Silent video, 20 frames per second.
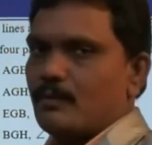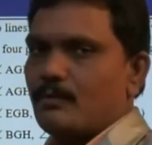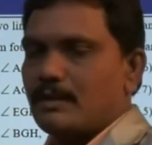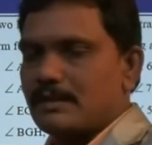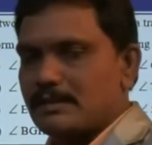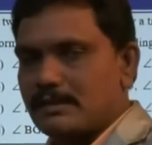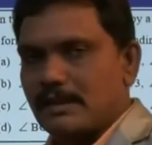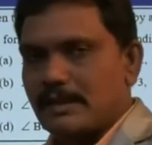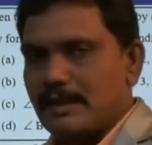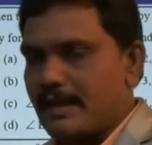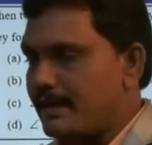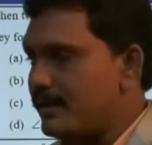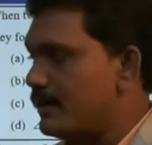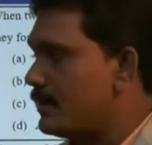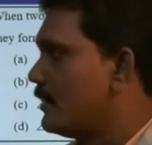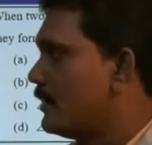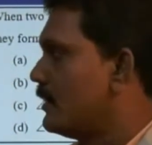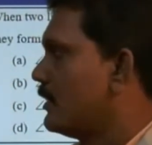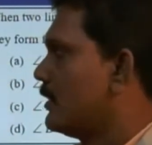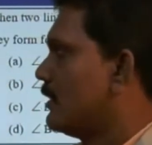Once
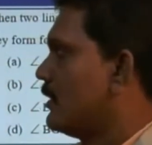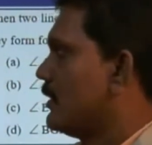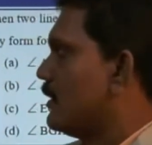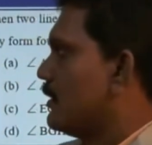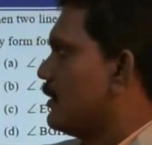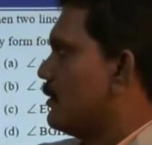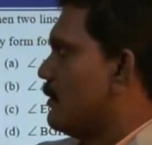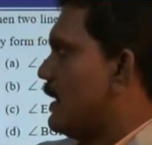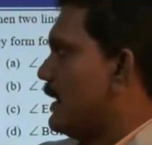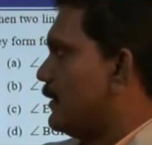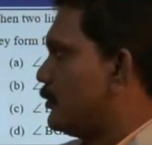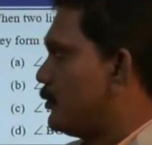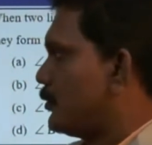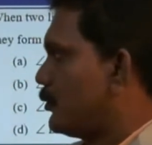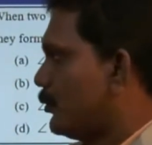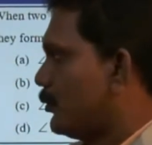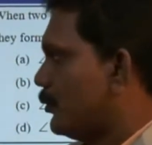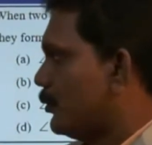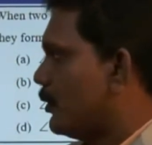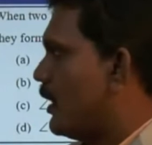again, when
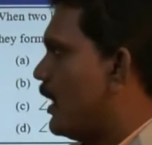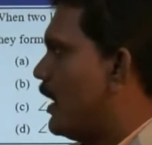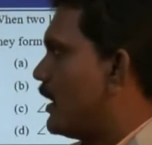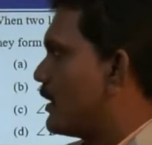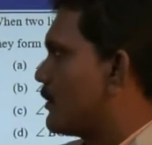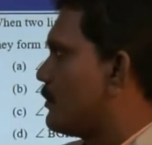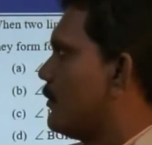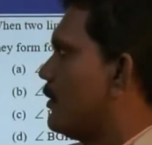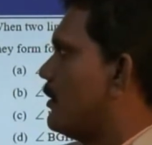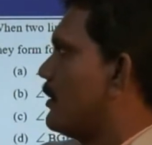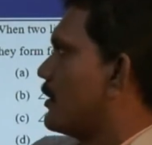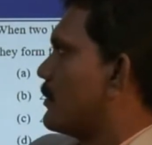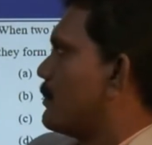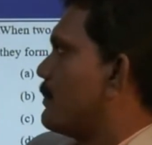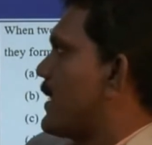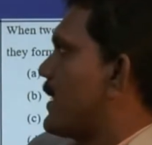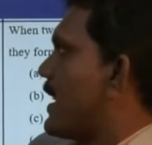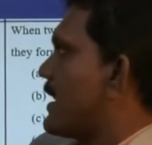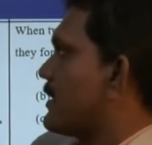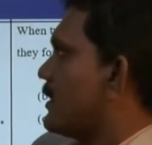two or
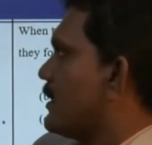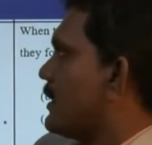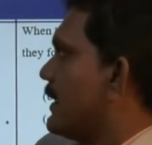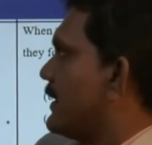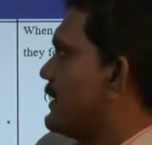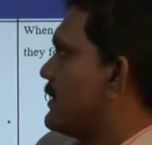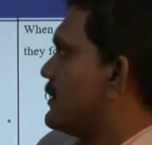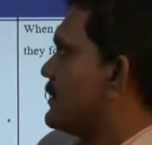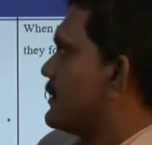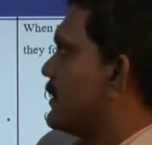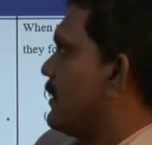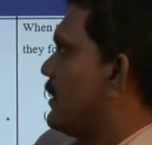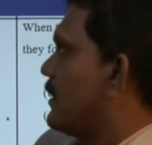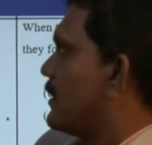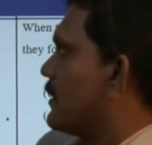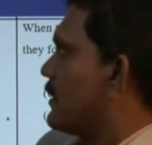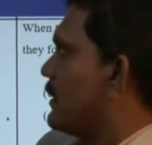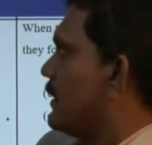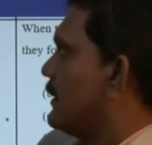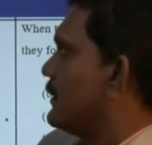more parallel lines
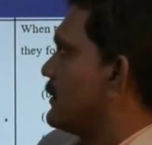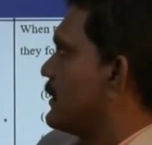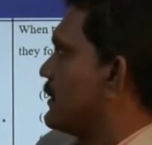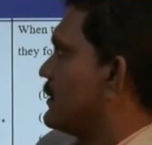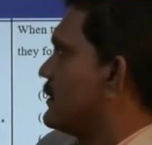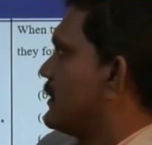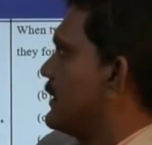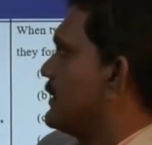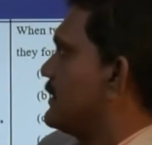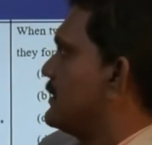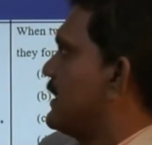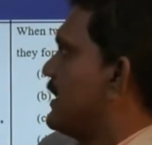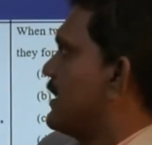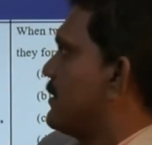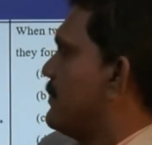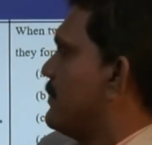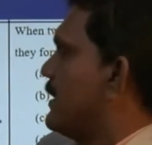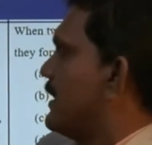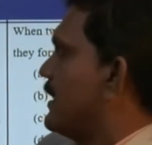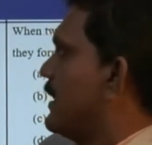are
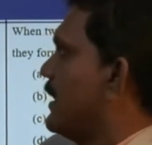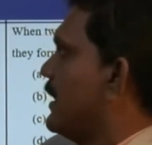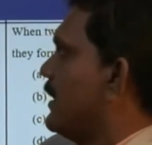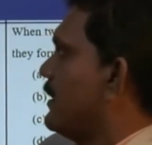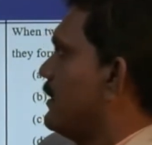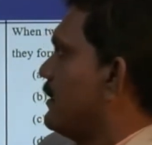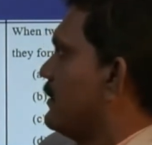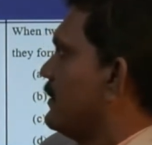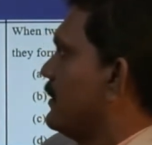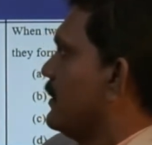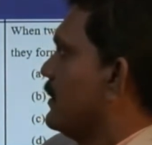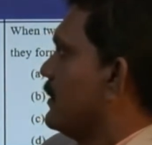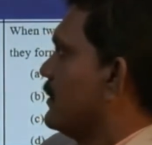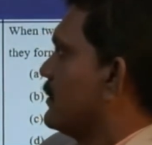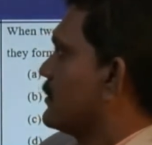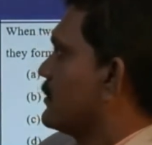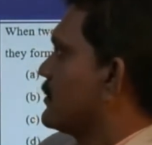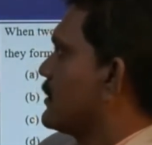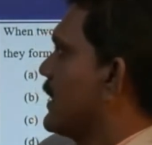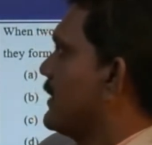intersected by a
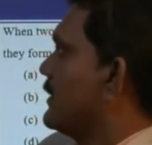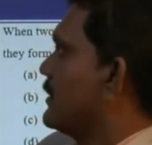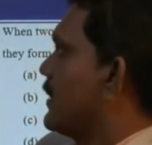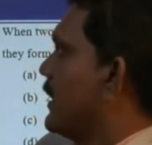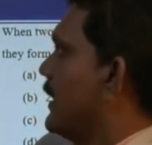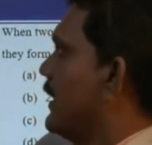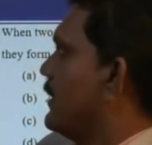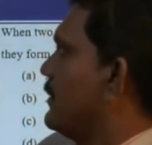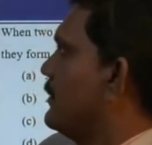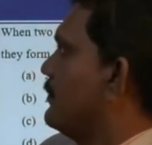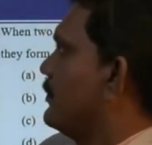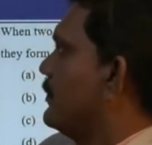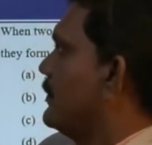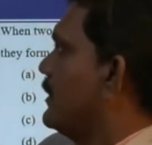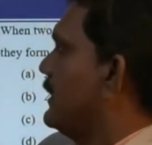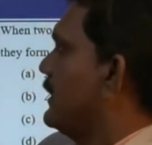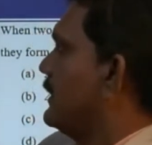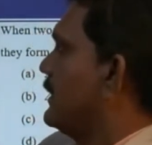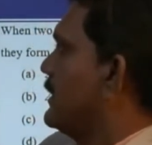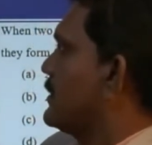straight line,
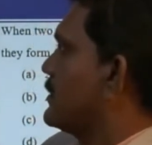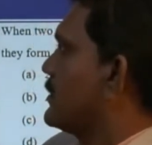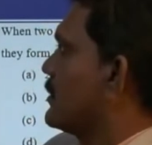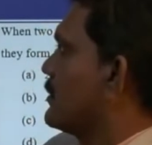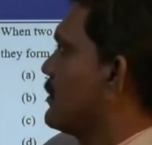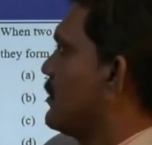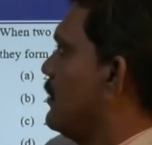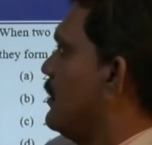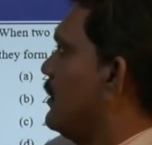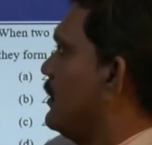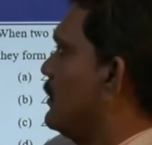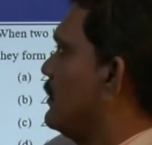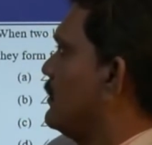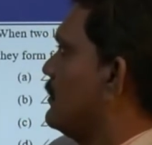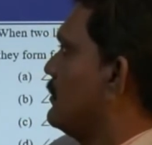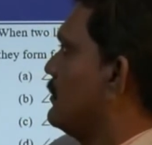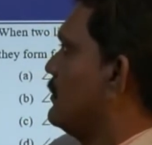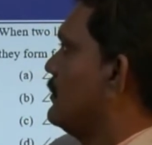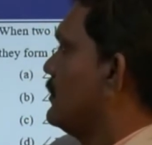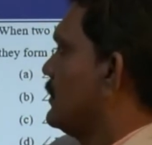that is
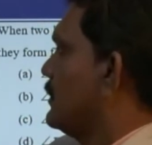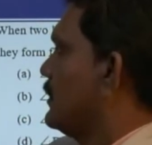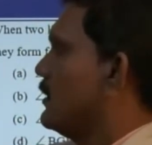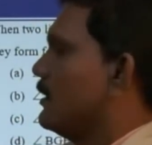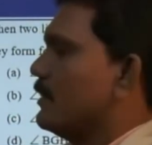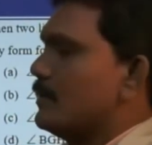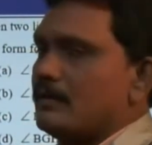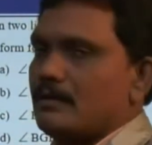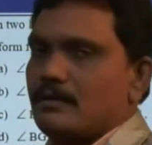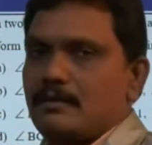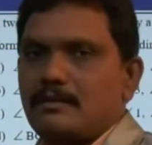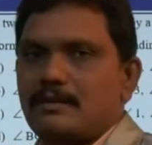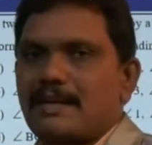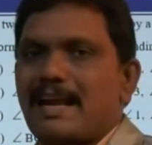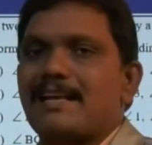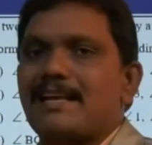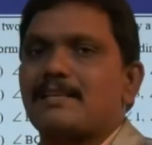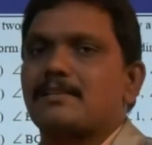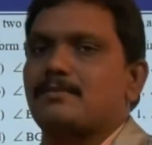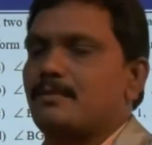called
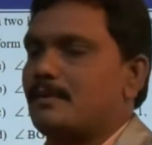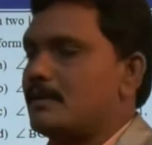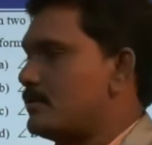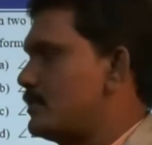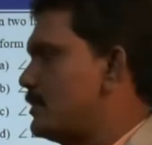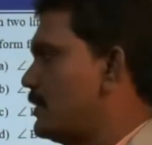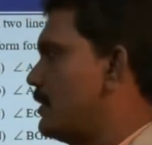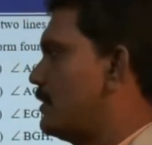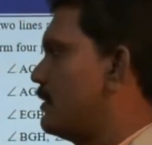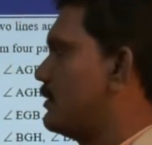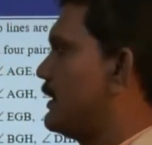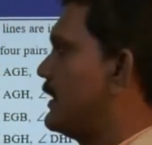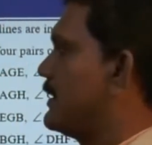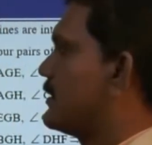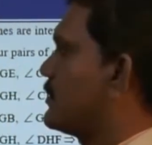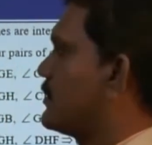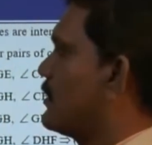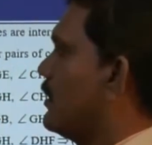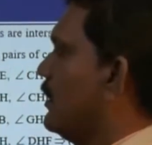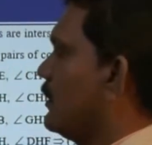transversal. That
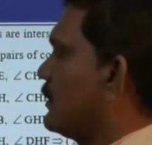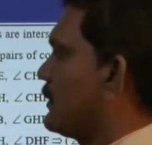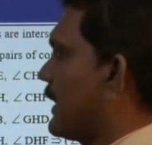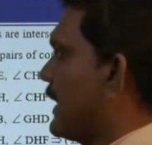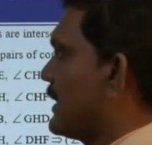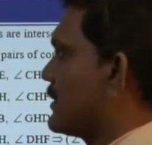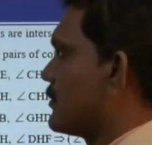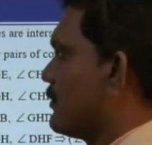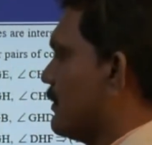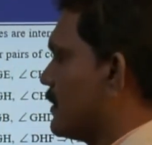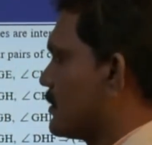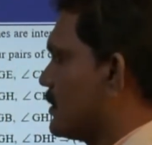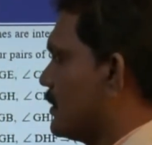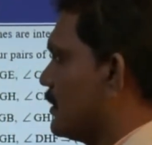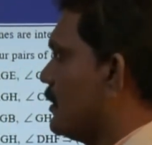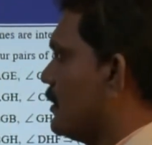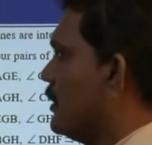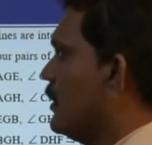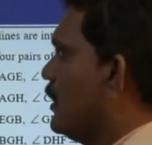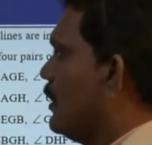is called
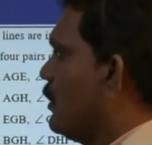transversal.